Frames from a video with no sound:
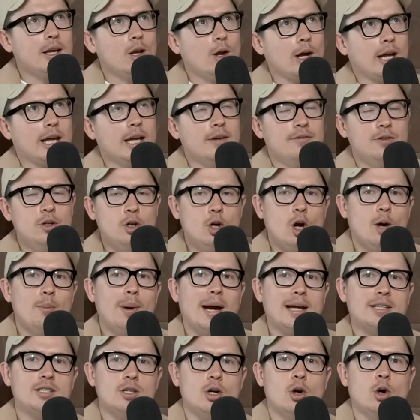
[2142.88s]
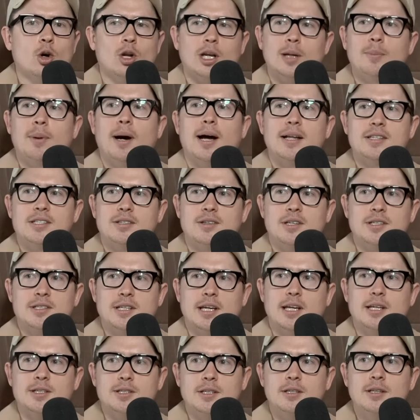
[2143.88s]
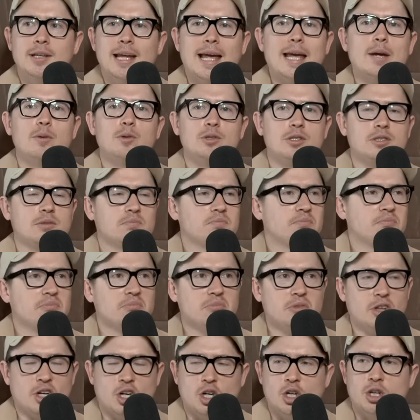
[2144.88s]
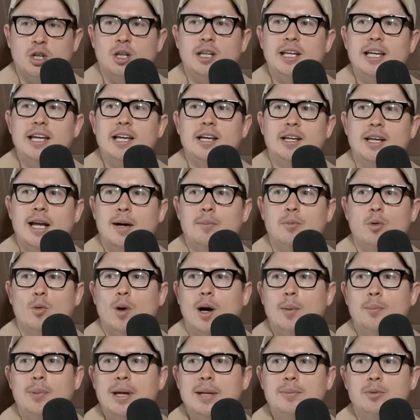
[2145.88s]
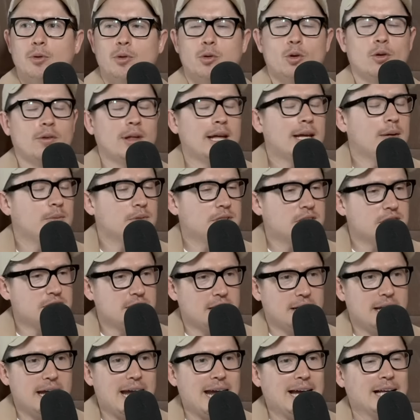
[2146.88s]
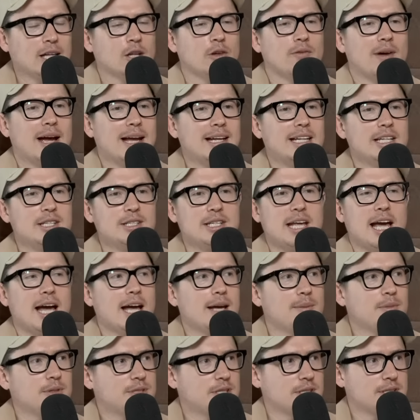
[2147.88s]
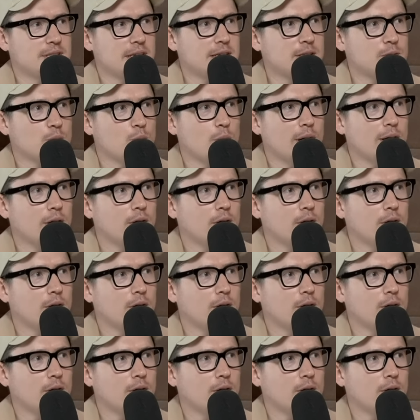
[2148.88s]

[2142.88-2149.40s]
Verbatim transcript: like if you go back to early parts of the season, he was the clear number one. People thought that he was just going to elevate his game as the season went